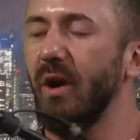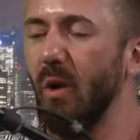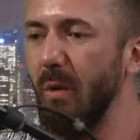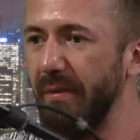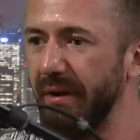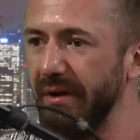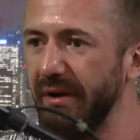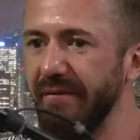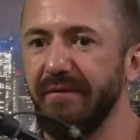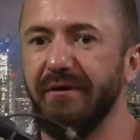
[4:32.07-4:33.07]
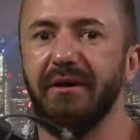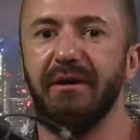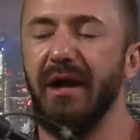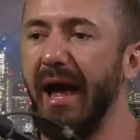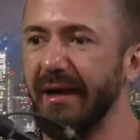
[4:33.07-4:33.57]
open and
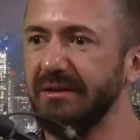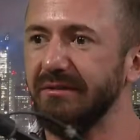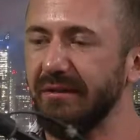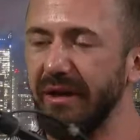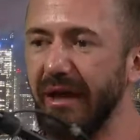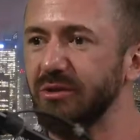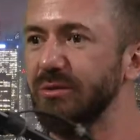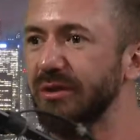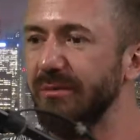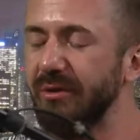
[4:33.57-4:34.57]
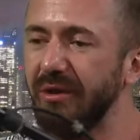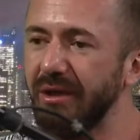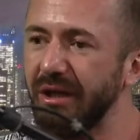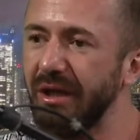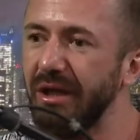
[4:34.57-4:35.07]
very active in the LGBT
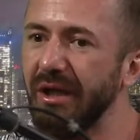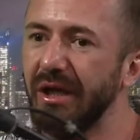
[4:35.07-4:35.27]
community,